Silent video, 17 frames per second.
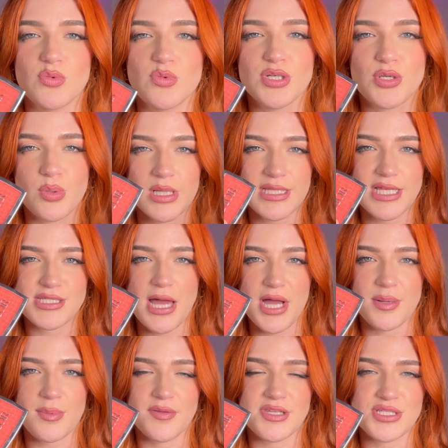quickly talk
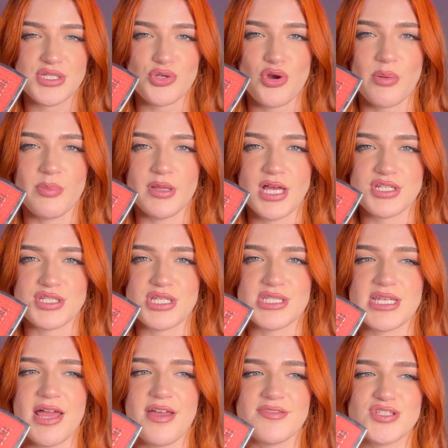about the Dior blushes.
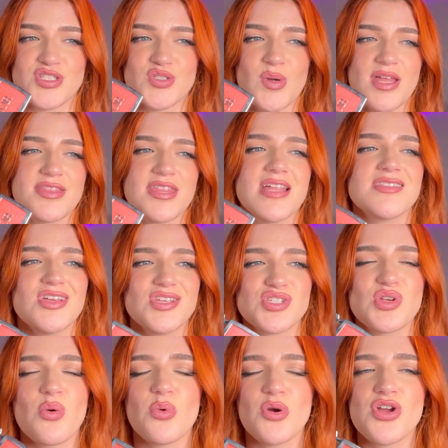Do I think these
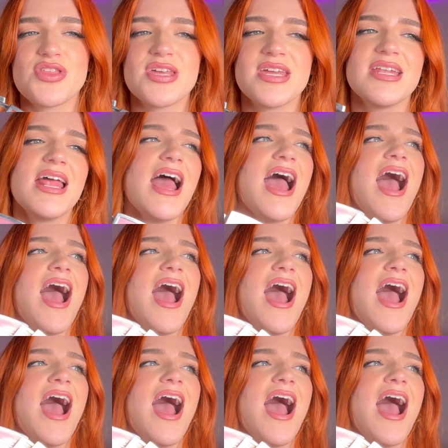are worth it?